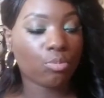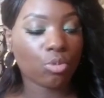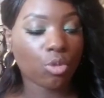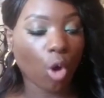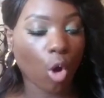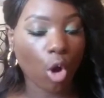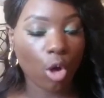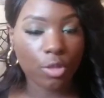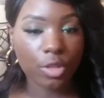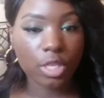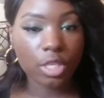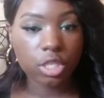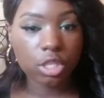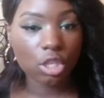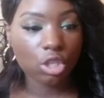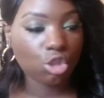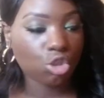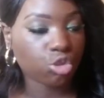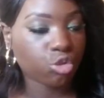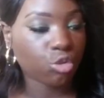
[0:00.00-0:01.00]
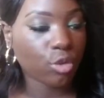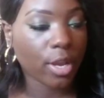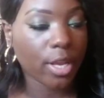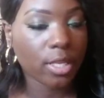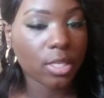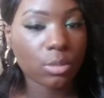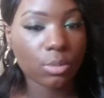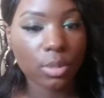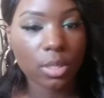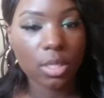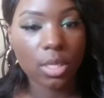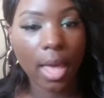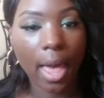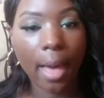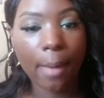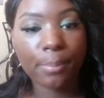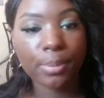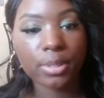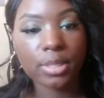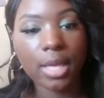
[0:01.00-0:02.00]
all these little tricks with the
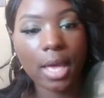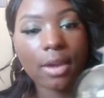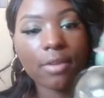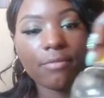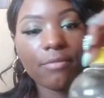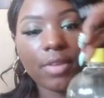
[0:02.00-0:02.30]
apple cider